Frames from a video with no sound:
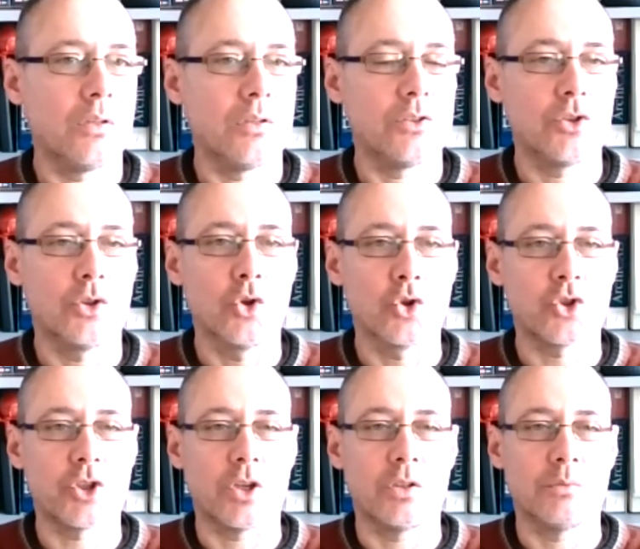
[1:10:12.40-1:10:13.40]

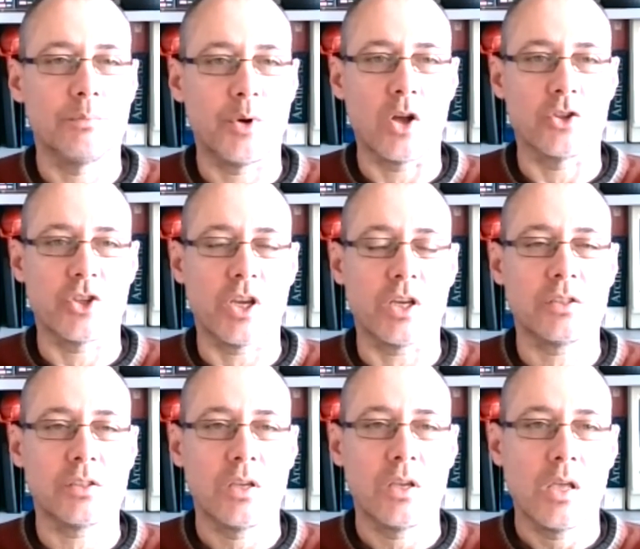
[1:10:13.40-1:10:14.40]
solution
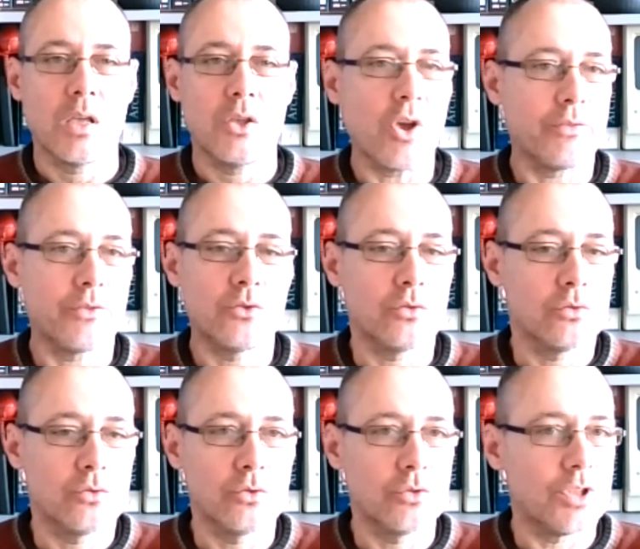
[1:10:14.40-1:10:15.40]
project, you have to
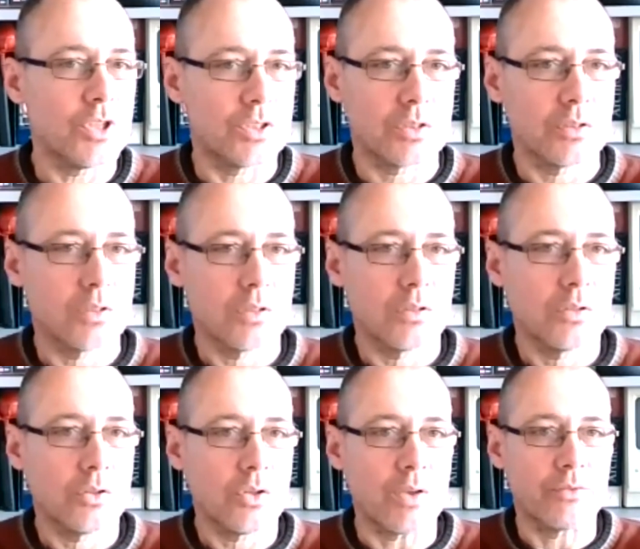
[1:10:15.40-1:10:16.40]
do this.
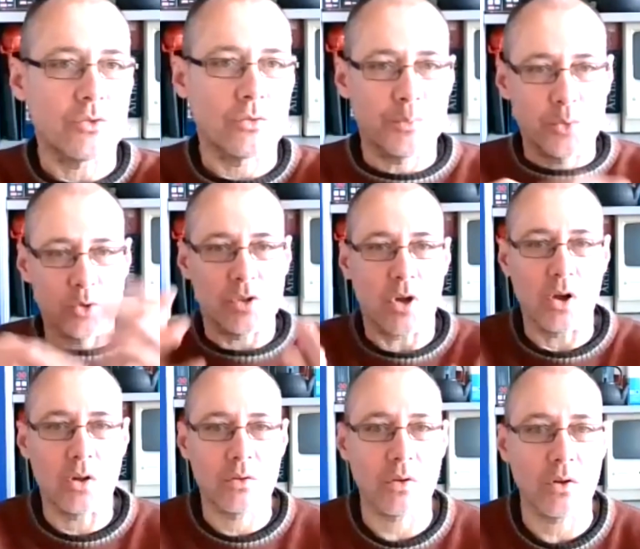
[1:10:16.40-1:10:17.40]
You have to put
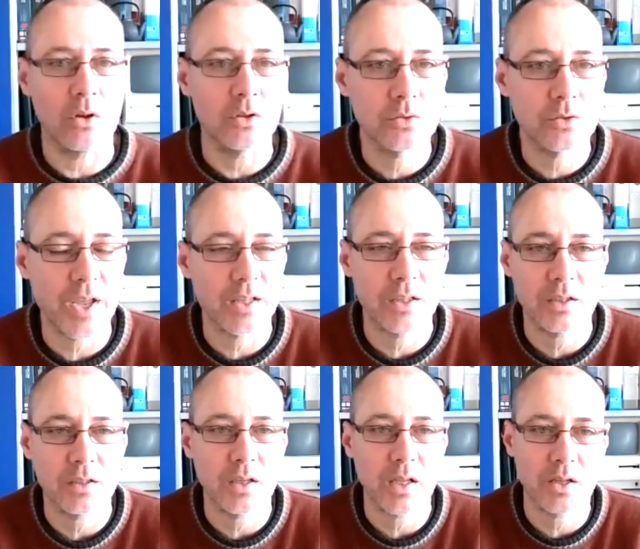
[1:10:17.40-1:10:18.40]
all together.
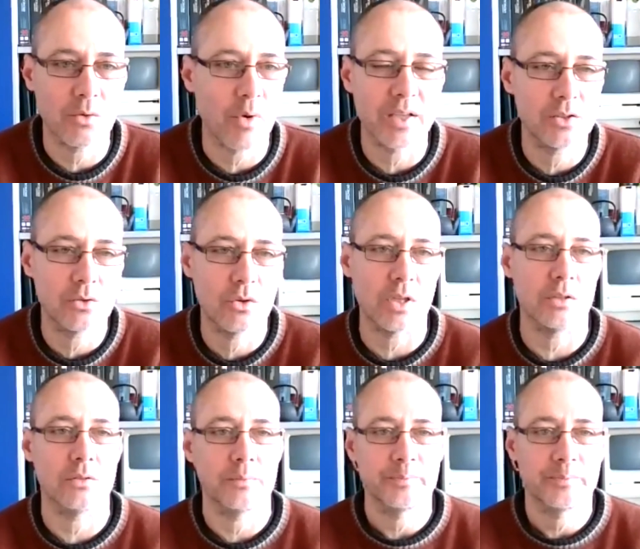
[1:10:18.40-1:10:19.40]
Otherwise, you
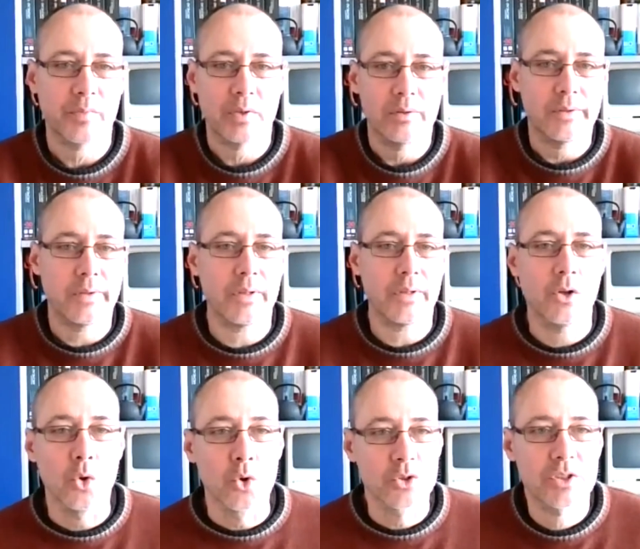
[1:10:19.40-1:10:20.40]
can
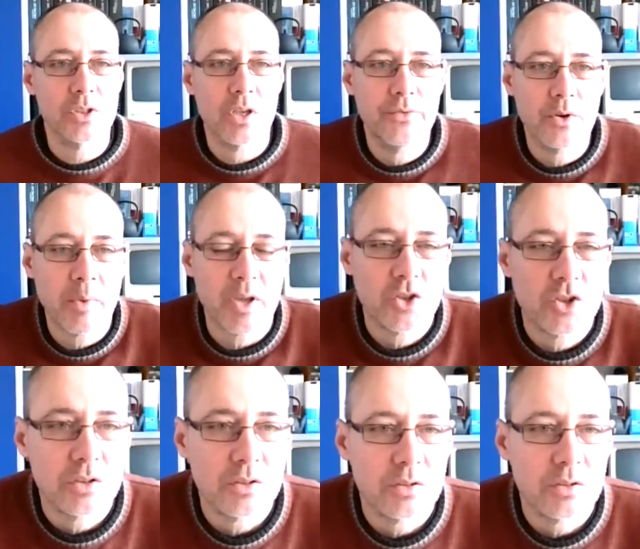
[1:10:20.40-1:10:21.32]
lose information.